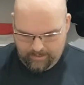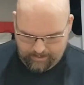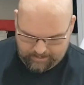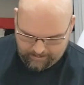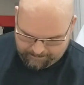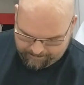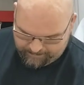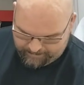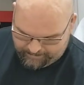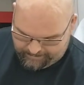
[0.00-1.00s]

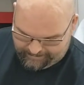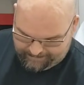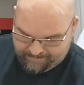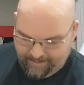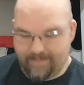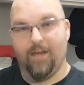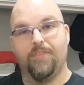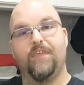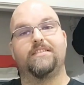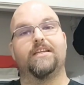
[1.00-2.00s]
I've gotten
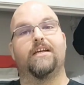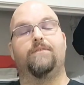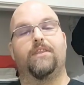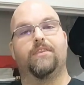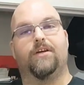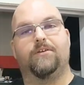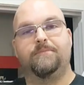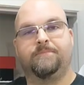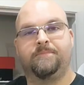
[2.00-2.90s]
authentic of it, though.